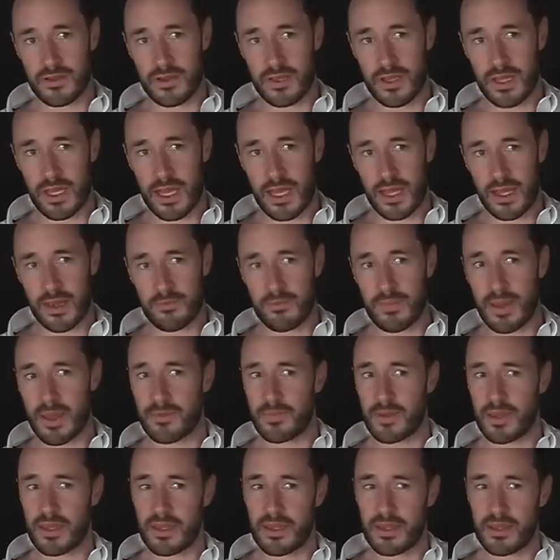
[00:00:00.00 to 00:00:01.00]

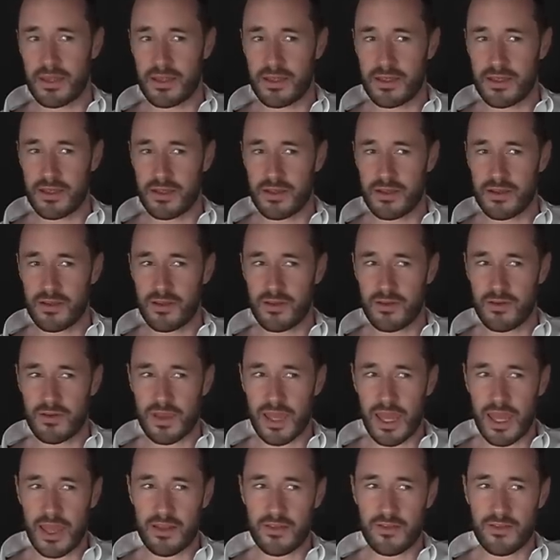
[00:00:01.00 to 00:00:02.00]
maybe look
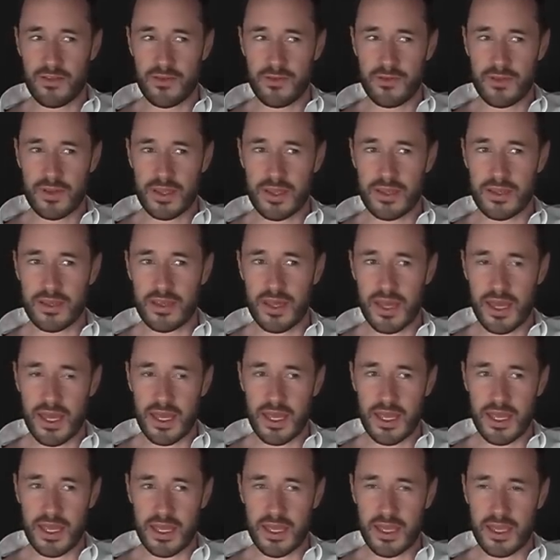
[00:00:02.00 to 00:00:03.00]
at doing
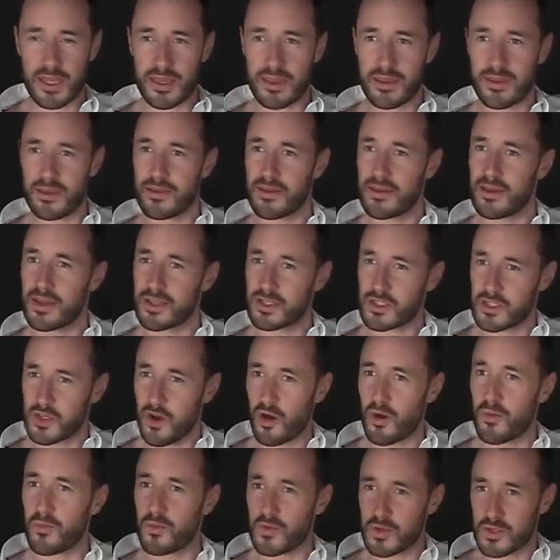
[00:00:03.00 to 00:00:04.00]
a
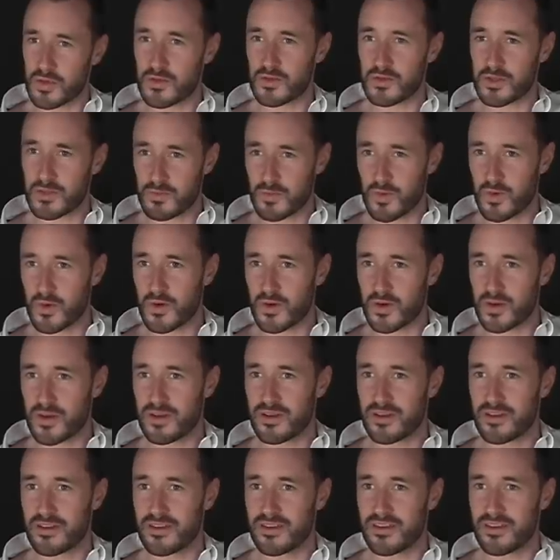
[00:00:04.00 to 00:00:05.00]
job which was more
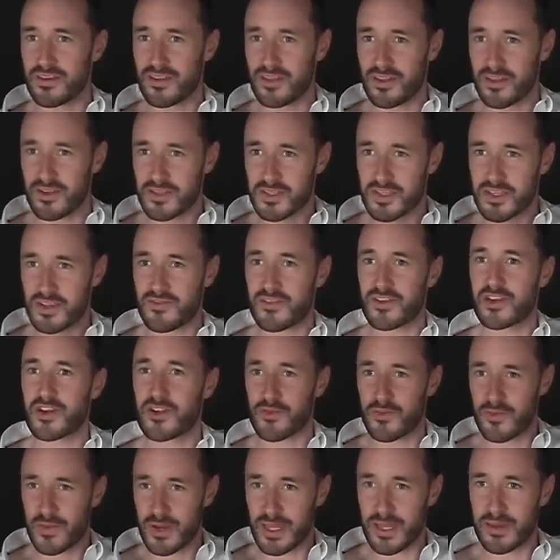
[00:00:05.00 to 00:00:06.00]
sort of
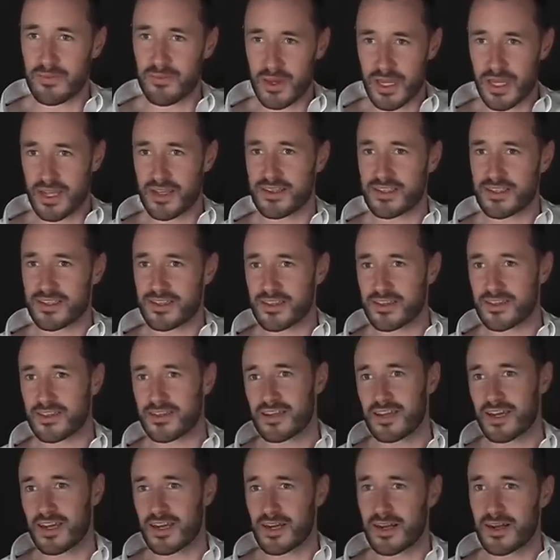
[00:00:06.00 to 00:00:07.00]
career-based.
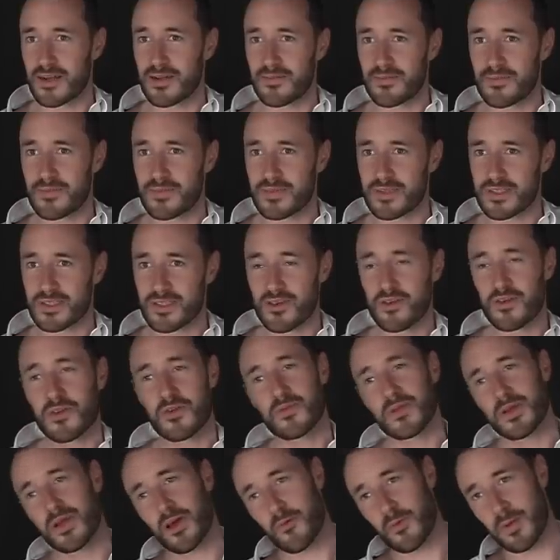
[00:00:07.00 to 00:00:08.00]
So
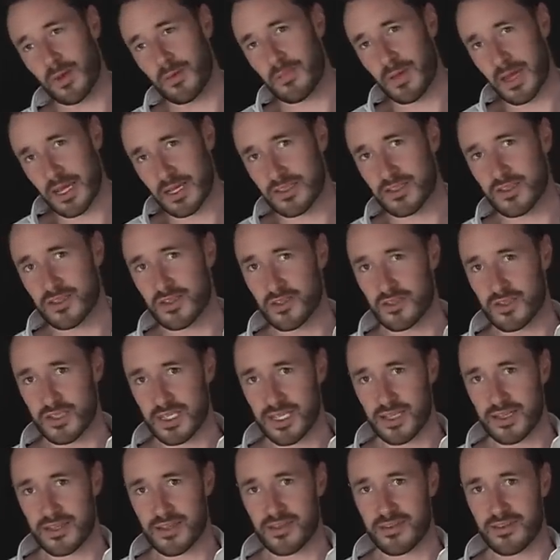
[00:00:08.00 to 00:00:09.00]
when I went back to New
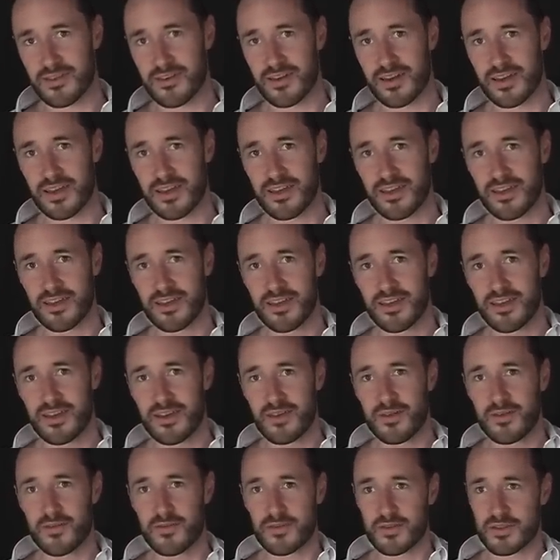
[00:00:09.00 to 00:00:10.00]
Zealand, I
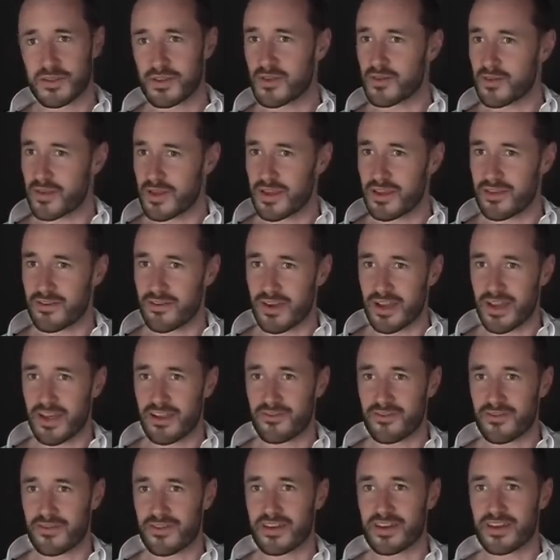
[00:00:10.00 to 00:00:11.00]
was looking
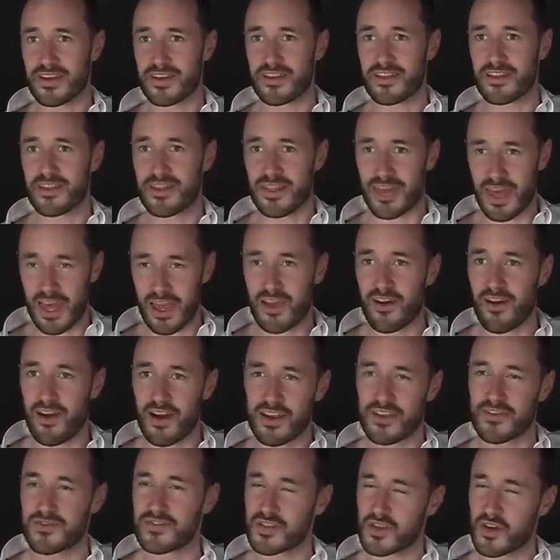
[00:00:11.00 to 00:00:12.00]
around for that kind
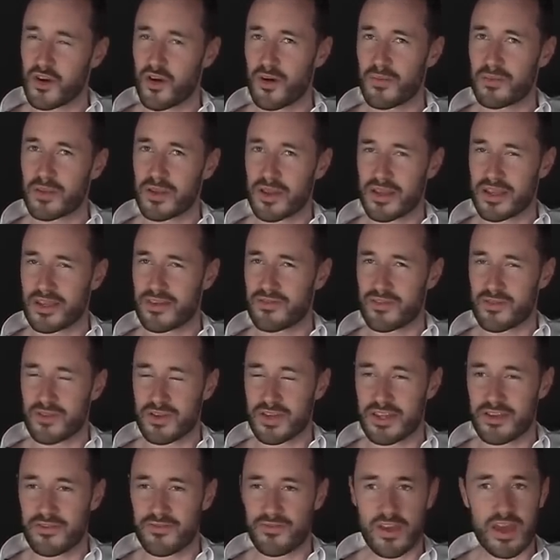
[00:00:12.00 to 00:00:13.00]
of job, but I never
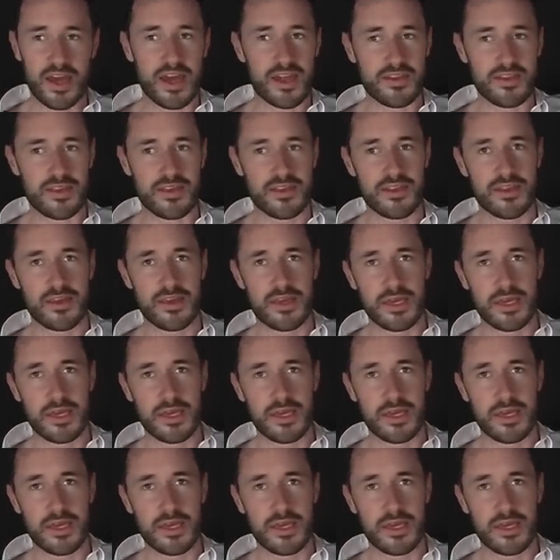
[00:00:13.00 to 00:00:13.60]
really found it.